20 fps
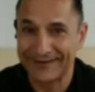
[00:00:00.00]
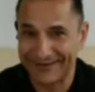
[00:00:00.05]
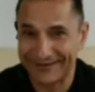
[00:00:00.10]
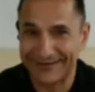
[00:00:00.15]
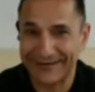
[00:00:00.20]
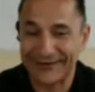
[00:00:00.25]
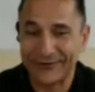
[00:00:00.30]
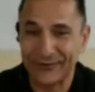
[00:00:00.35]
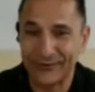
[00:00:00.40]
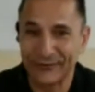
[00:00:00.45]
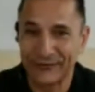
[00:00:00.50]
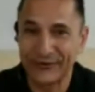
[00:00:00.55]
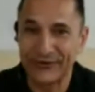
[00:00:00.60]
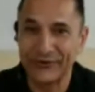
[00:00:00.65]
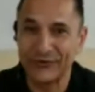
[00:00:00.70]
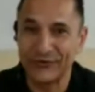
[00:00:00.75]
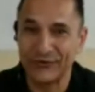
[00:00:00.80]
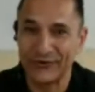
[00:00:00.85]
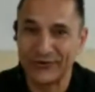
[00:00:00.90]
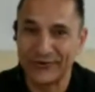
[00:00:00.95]
that
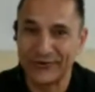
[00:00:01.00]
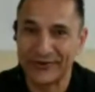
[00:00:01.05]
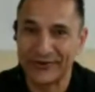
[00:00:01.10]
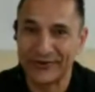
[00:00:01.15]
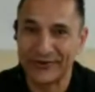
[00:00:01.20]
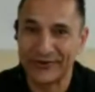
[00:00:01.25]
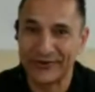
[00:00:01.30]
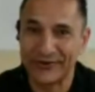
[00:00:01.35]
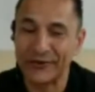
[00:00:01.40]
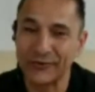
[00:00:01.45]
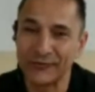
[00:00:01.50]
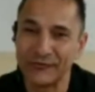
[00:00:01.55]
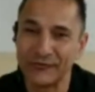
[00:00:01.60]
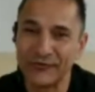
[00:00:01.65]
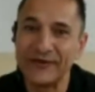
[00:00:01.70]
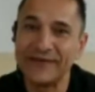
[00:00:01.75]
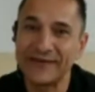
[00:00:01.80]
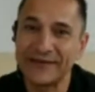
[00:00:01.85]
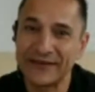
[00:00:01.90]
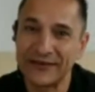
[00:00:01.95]
conversion comes to the
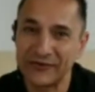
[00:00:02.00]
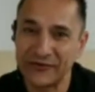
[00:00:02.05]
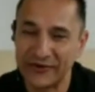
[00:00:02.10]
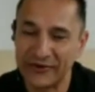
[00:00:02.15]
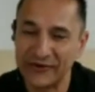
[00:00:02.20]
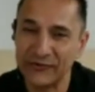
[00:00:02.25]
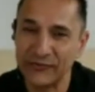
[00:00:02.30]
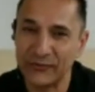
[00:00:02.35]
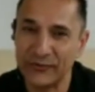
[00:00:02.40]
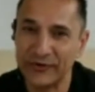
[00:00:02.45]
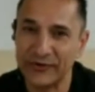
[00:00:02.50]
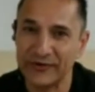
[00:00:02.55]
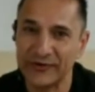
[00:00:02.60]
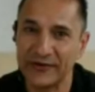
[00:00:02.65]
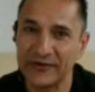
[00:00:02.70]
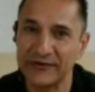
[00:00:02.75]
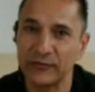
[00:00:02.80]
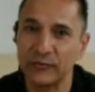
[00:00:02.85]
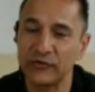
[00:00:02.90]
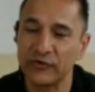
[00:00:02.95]
convincing and
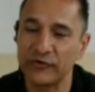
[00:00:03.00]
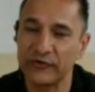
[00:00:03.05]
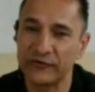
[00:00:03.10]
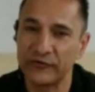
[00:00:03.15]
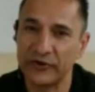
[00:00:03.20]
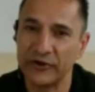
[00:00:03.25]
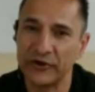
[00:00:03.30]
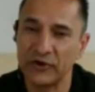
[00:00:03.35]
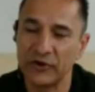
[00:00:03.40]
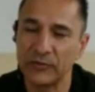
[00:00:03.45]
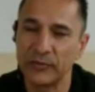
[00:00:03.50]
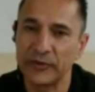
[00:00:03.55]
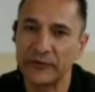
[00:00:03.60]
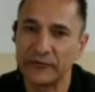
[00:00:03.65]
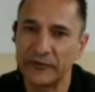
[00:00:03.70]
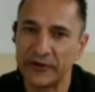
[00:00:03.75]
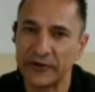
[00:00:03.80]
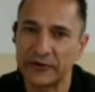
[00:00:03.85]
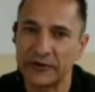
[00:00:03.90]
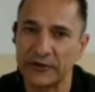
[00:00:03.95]
trustworthiness, which is a very human
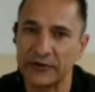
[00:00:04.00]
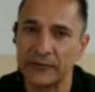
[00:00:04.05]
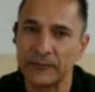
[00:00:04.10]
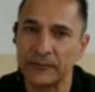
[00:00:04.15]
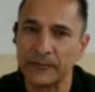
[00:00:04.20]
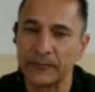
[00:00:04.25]
factor.